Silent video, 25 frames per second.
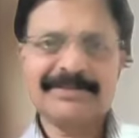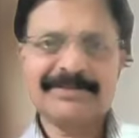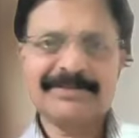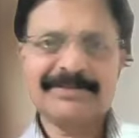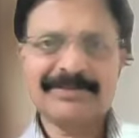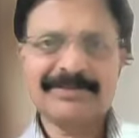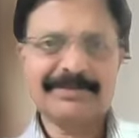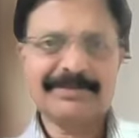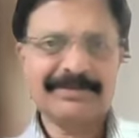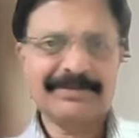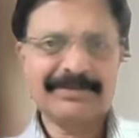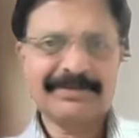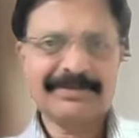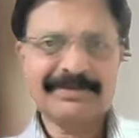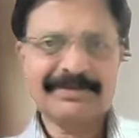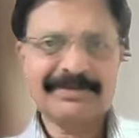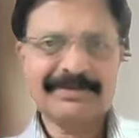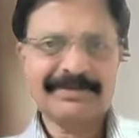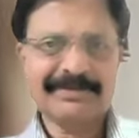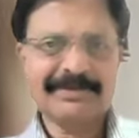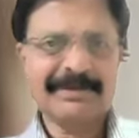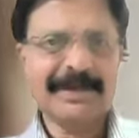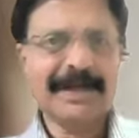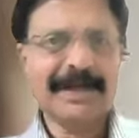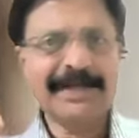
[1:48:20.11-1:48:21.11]
So,
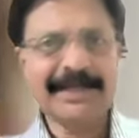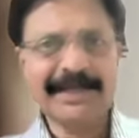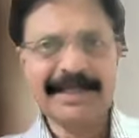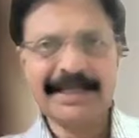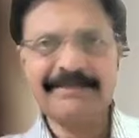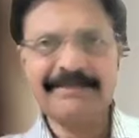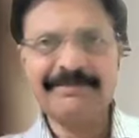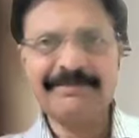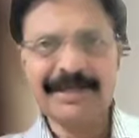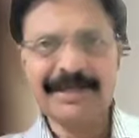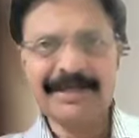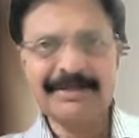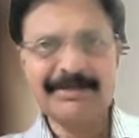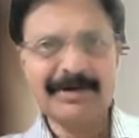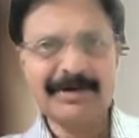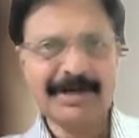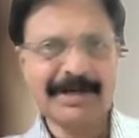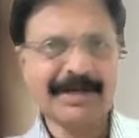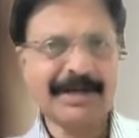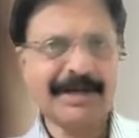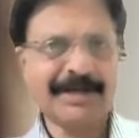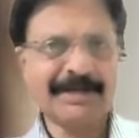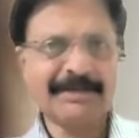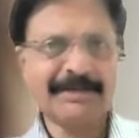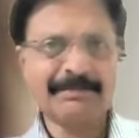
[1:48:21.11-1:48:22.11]
and anyway, you
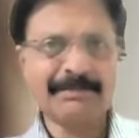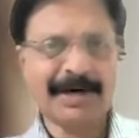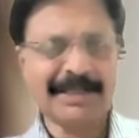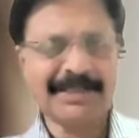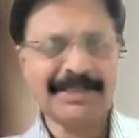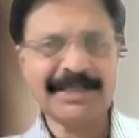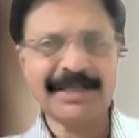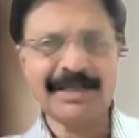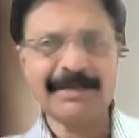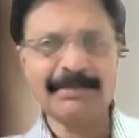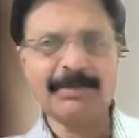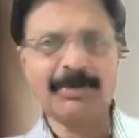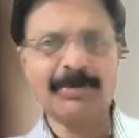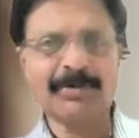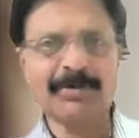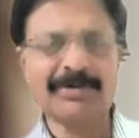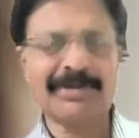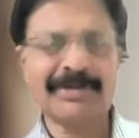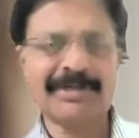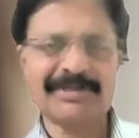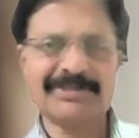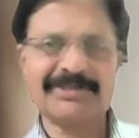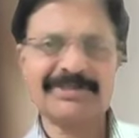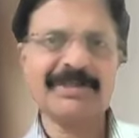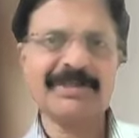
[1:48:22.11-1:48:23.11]
are not bothered about
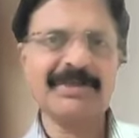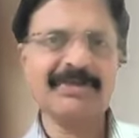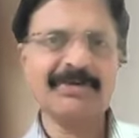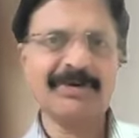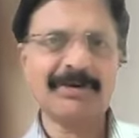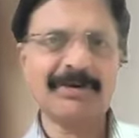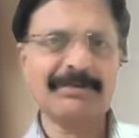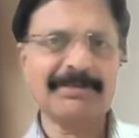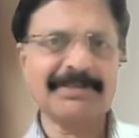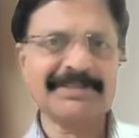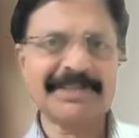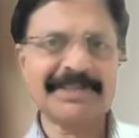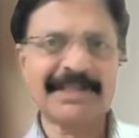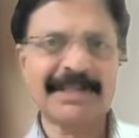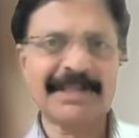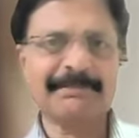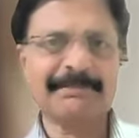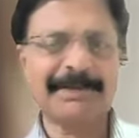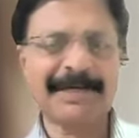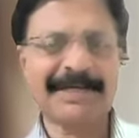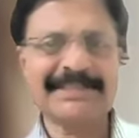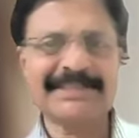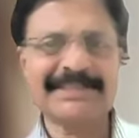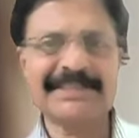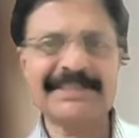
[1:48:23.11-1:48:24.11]
residual neuromuscular
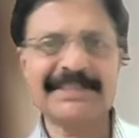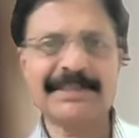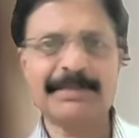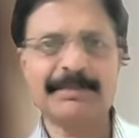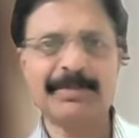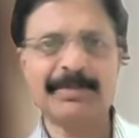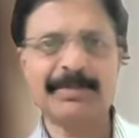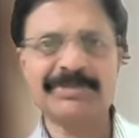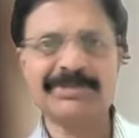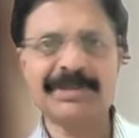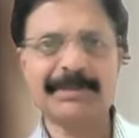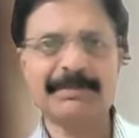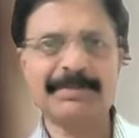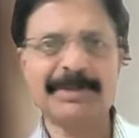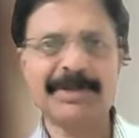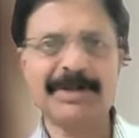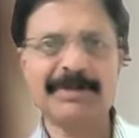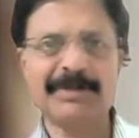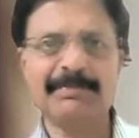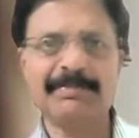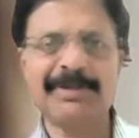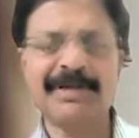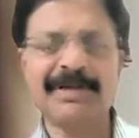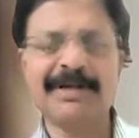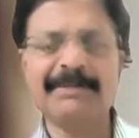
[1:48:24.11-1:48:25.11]
palsy in the
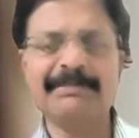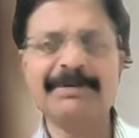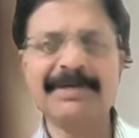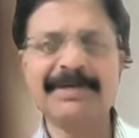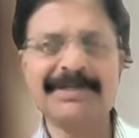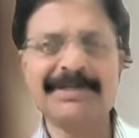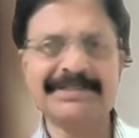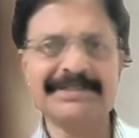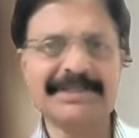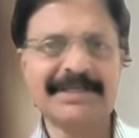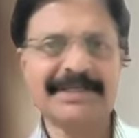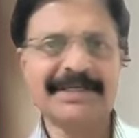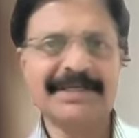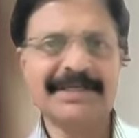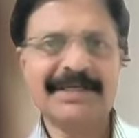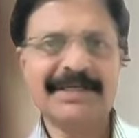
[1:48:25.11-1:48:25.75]
postoperative period, because